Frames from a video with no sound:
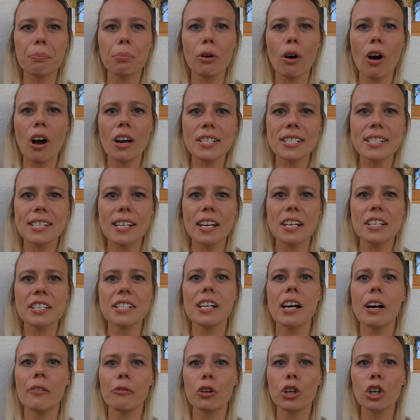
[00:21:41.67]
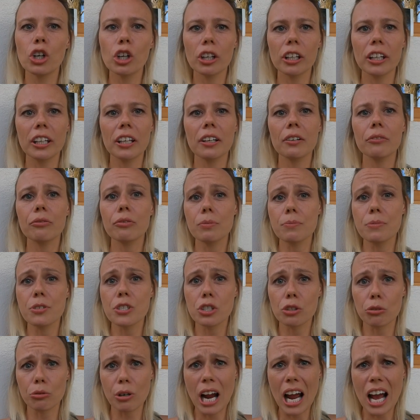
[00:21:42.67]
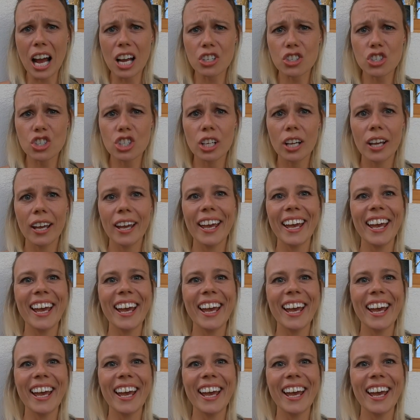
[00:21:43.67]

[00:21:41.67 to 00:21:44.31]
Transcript: process of cooking from scratch.